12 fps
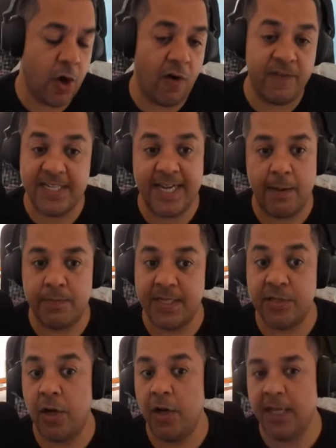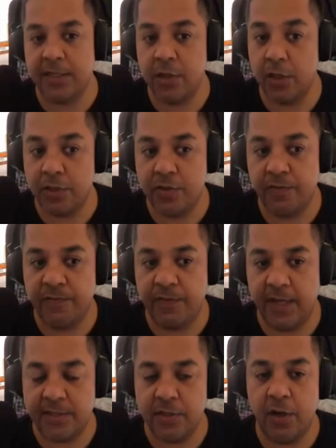office apps. That's not the
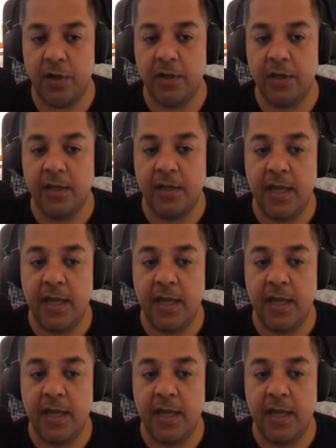stuff. That's not.